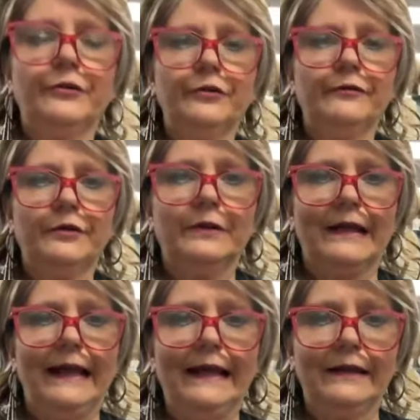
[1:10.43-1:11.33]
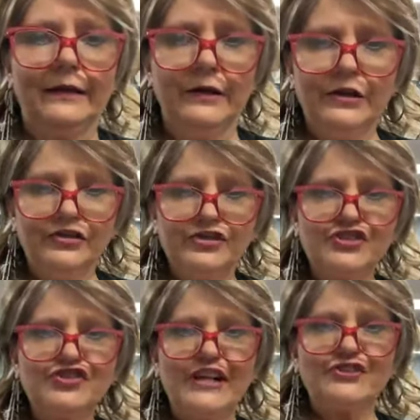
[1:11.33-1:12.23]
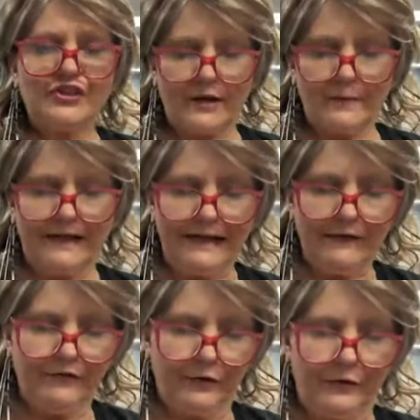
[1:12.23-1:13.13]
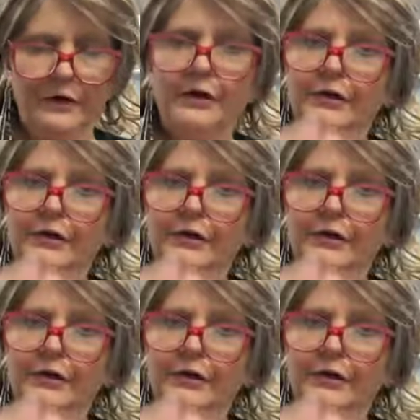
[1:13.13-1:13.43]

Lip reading: her if you'd like. Just change it up. Any of your